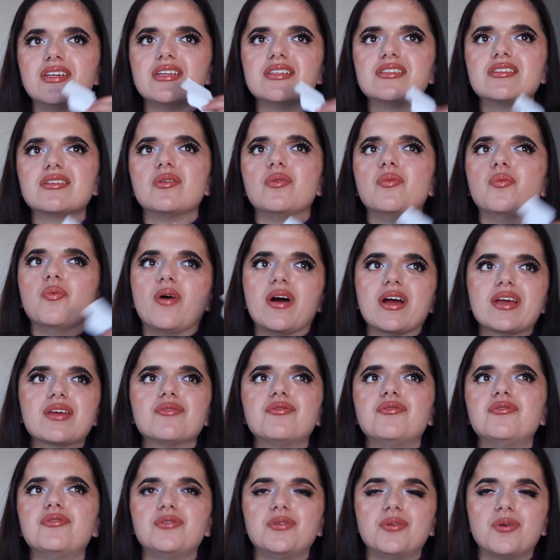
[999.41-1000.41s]
It's a
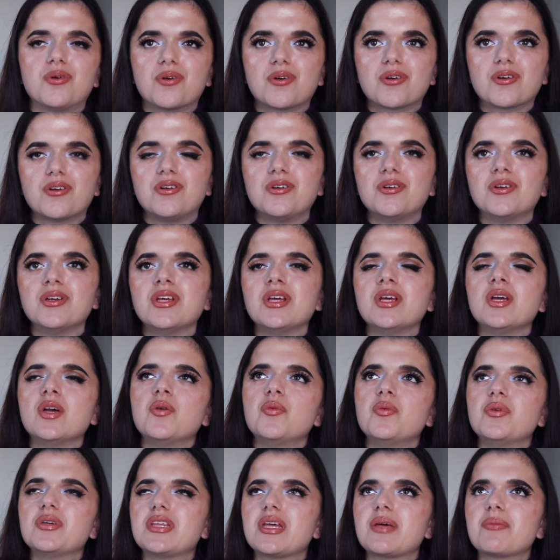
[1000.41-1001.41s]
white floral
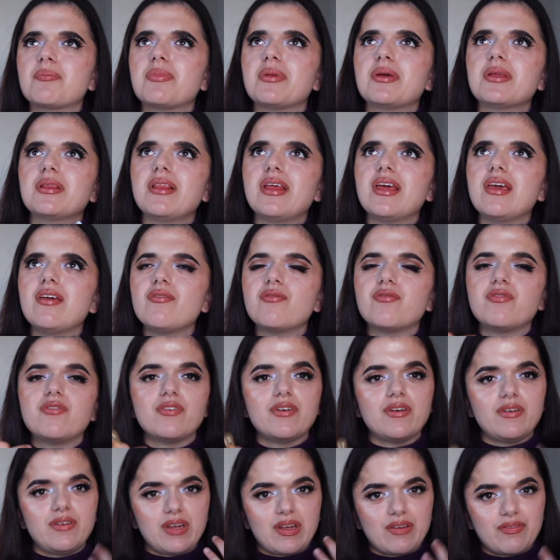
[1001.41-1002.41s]
with, I believe,
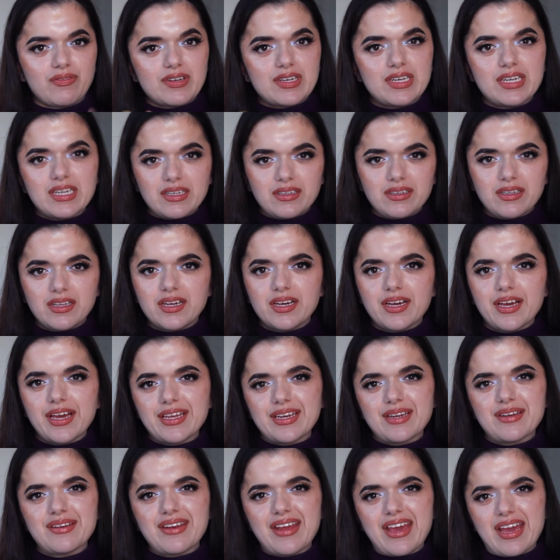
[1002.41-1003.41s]
like vanilla
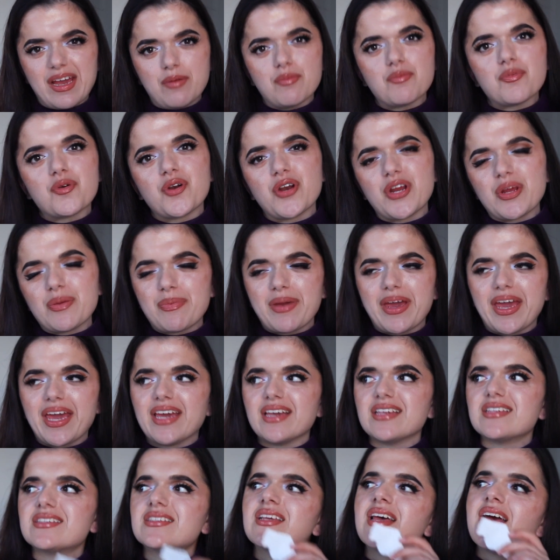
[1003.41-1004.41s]
and an ambery
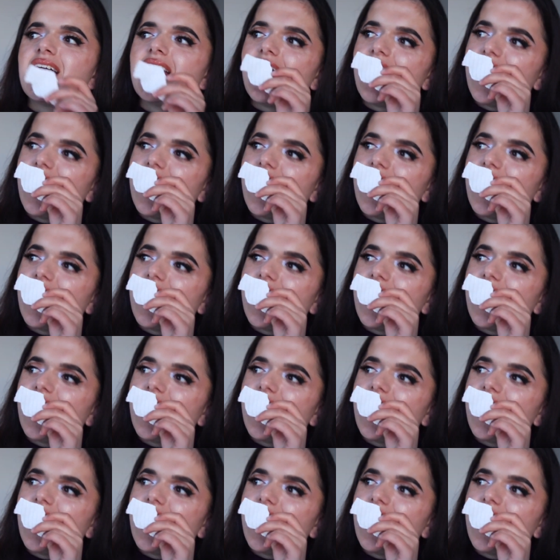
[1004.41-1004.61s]
base,